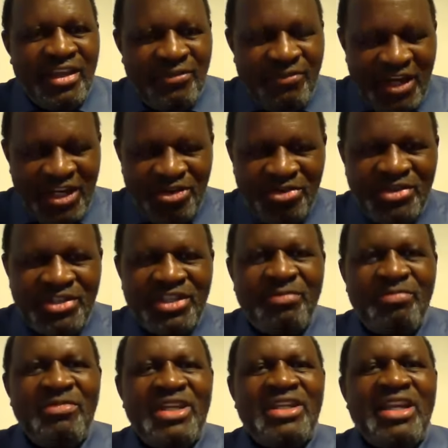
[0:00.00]
if I don't
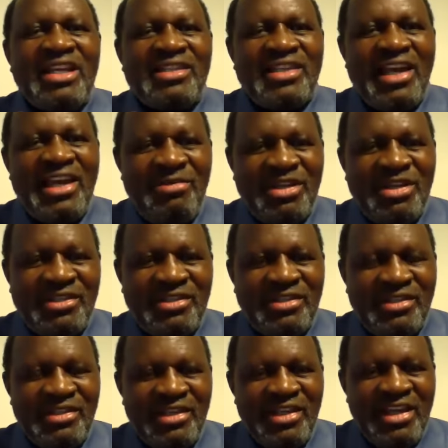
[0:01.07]
submit assignments,
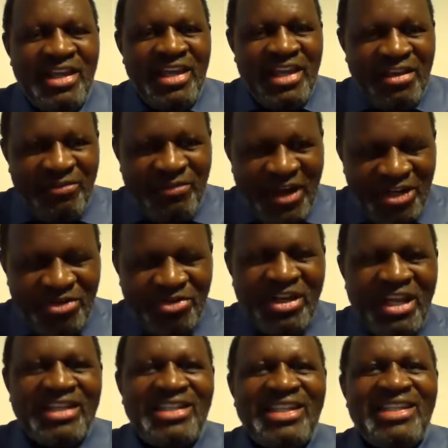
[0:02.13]
if I
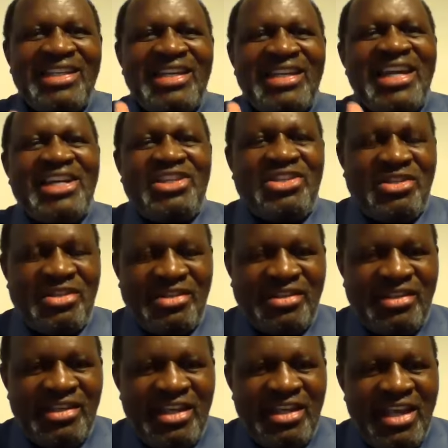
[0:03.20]
don't attend lectures,
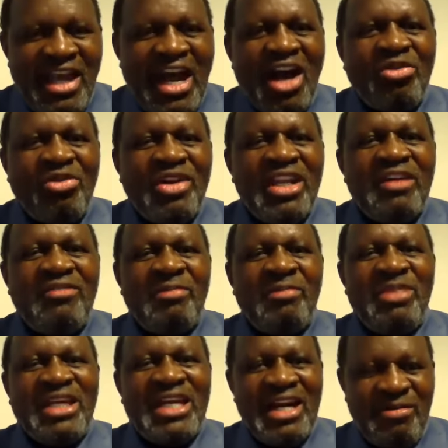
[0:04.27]
I will
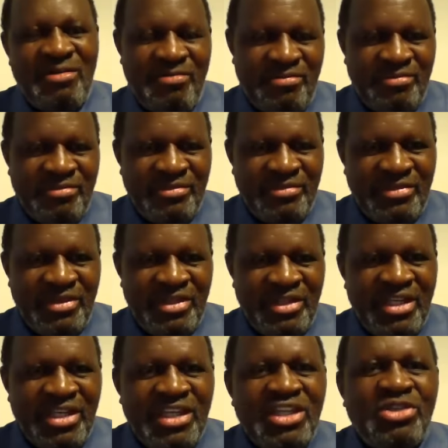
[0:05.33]
never become.
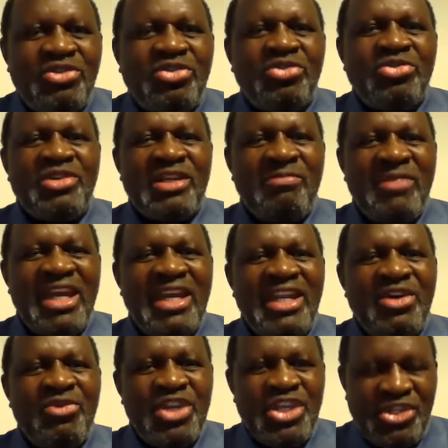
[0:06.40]
It will
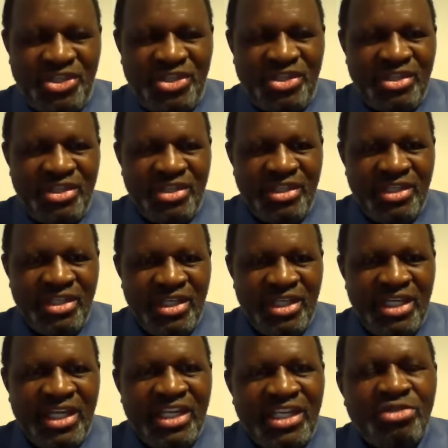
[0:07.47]
remain a wish,
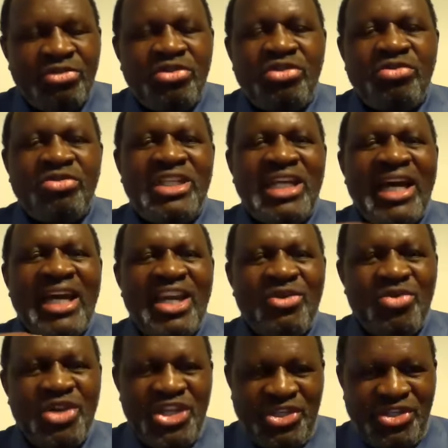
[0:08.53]
and it will die
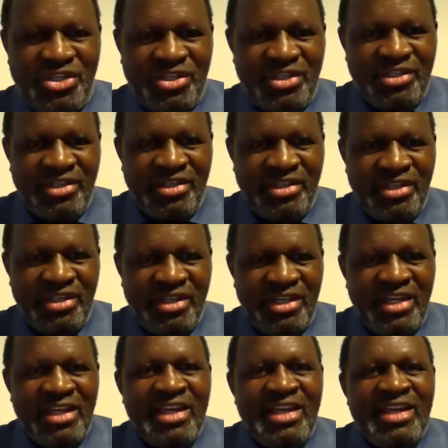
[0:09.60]
a wish,
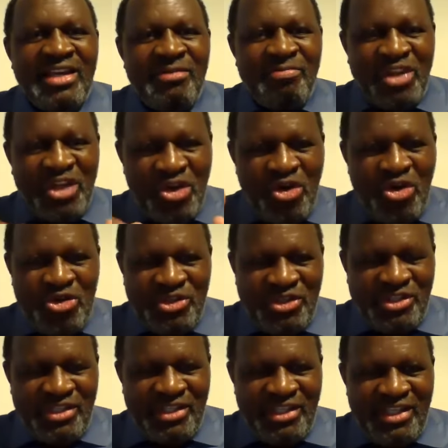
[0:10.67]
because